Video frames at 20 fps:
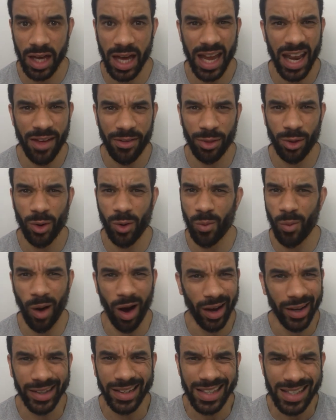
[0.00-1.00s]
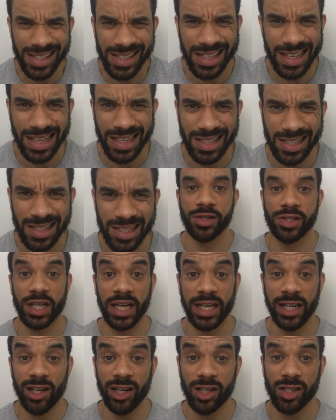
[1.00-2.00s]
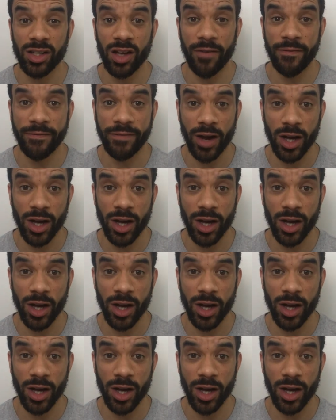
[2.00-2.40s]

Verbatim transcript: And they thought, why is this? So they looked at